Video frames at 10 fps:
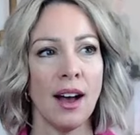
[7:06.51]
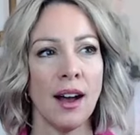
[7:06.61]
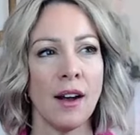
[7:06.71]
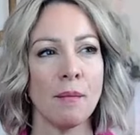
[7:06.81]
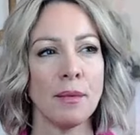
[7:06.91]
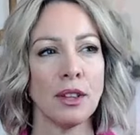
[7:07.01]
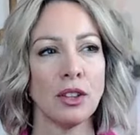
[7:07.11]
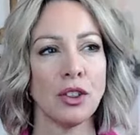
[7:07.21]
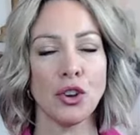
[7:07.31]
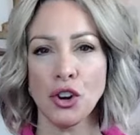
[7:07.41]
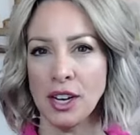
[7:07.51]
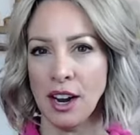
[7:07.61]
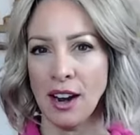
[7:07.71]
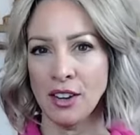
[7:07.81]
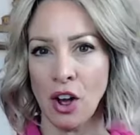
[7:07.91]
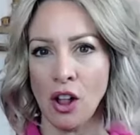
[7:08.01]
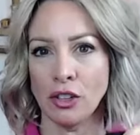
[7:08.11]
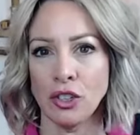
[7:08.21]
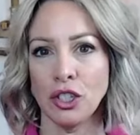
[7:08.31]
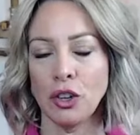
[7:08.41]

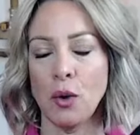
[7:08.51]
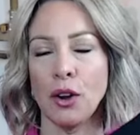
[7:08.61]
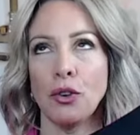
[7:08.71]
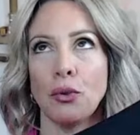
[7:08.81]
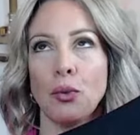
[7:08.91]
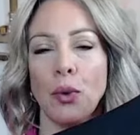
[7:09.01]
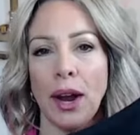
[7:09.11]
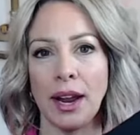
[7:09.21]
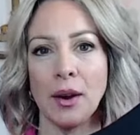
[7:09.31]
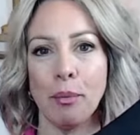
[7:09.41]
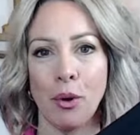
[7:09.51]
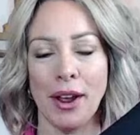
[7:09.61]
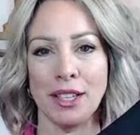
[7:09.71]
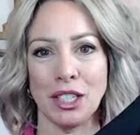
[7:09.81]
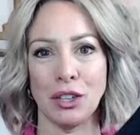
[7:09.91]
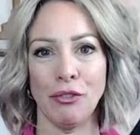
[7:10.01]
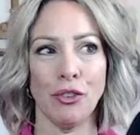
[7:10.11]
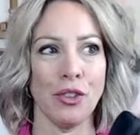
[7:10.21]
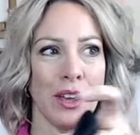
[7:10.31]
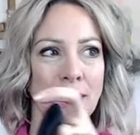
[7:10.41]
$39, so a great price
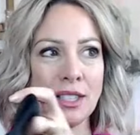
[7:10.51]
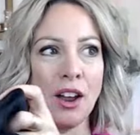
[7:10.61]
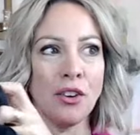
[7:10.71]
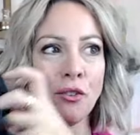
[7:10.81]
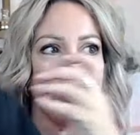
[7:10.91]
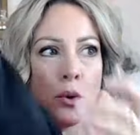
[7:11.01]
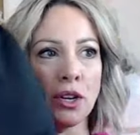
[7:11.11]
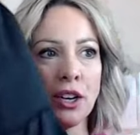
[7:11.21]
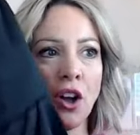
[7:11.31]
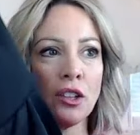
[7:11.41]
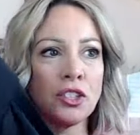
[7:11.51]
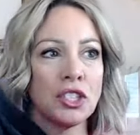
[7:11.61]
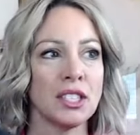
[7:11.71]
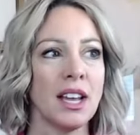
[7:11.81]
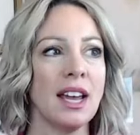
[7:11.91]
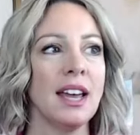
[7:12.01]
for this, under $40.